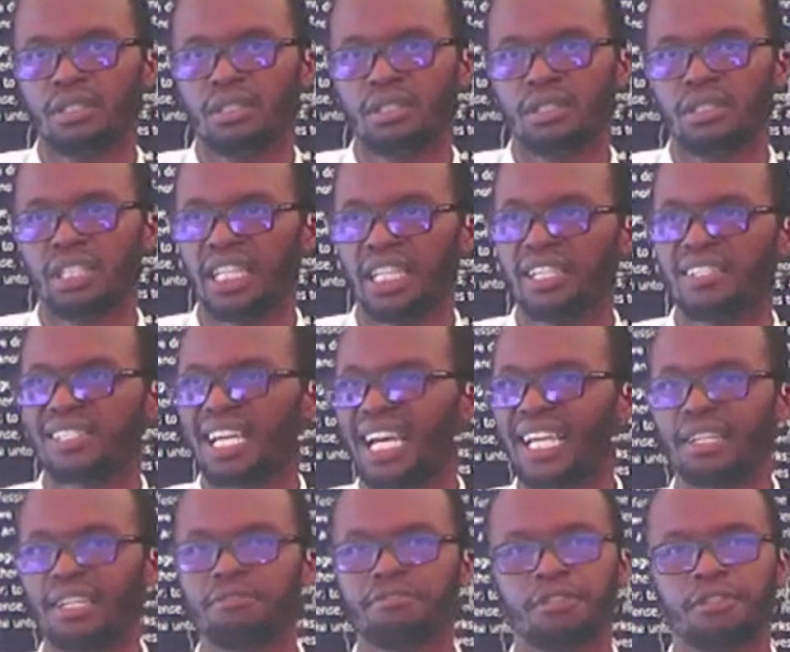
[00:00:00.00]
They
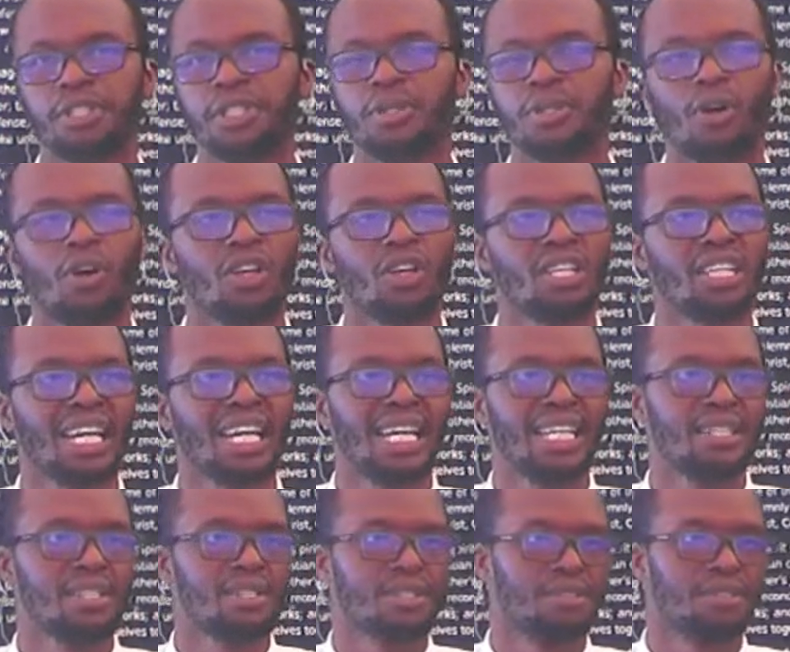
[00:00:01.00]
design for you all
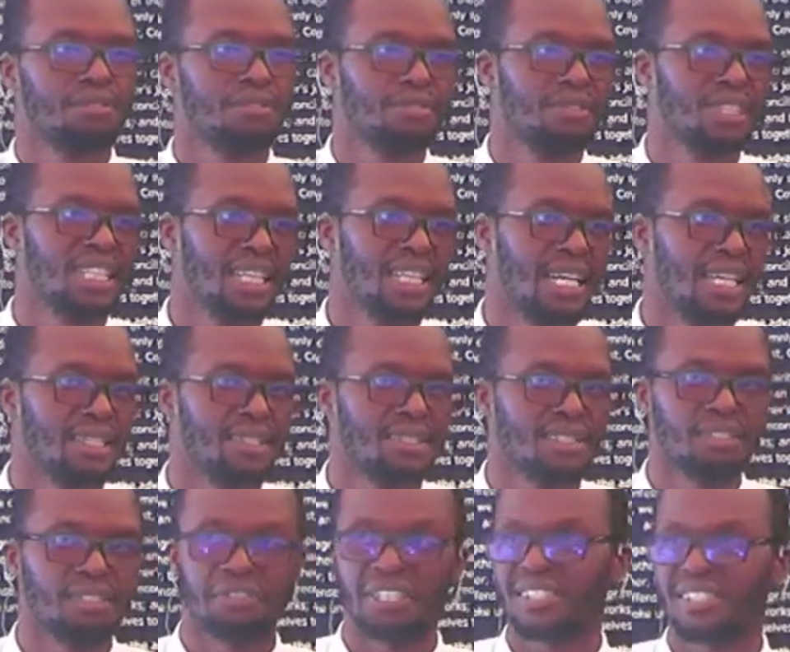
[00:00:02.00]
kinds of delights.
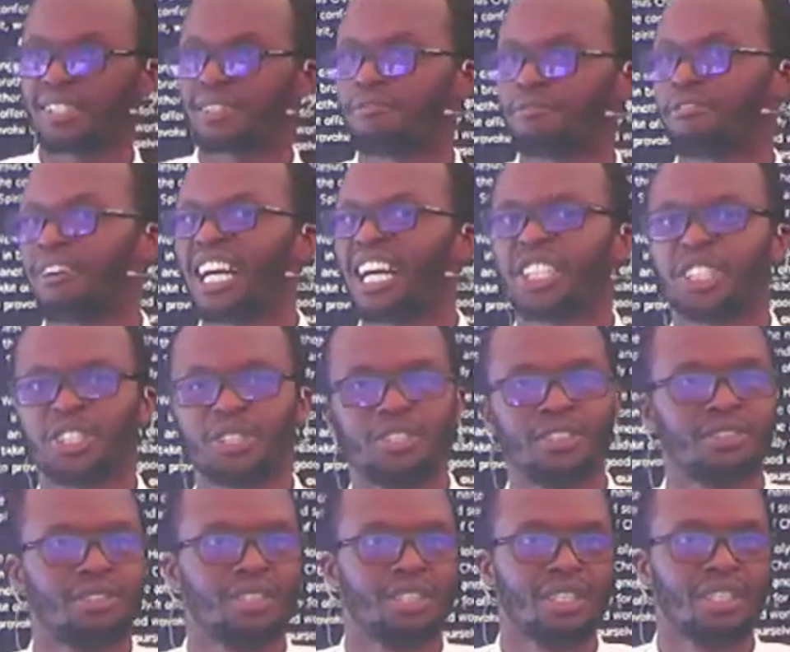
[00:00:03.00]
If it's
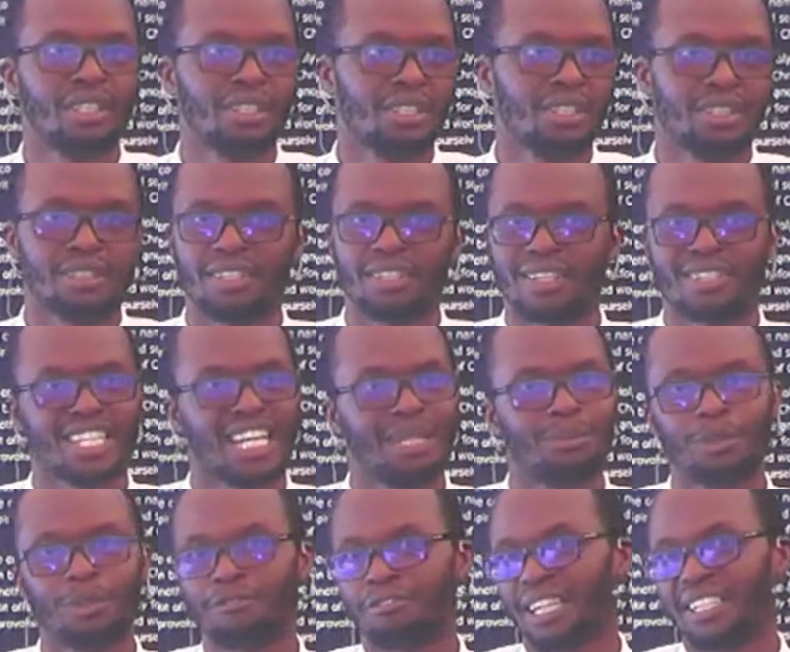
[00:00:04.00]
fashion, there are some
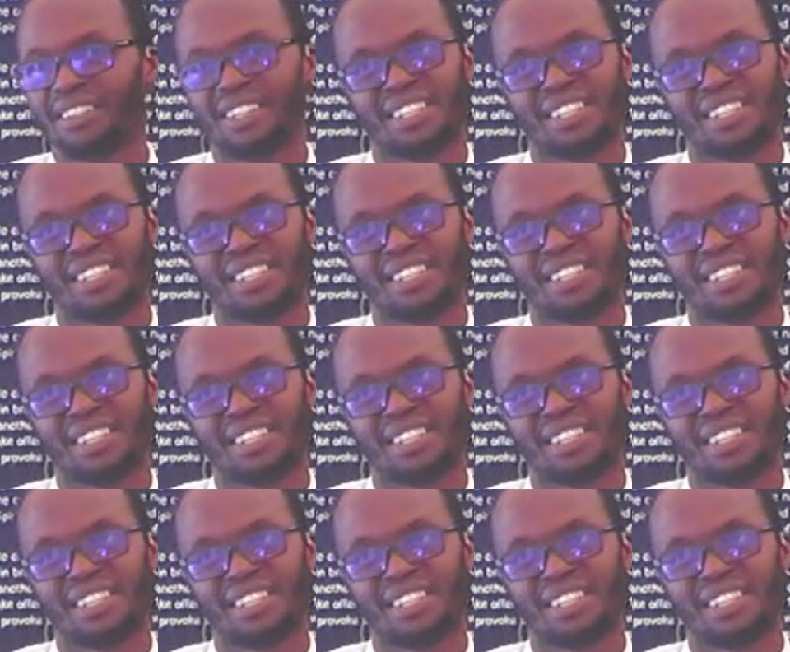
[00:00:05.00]
who find their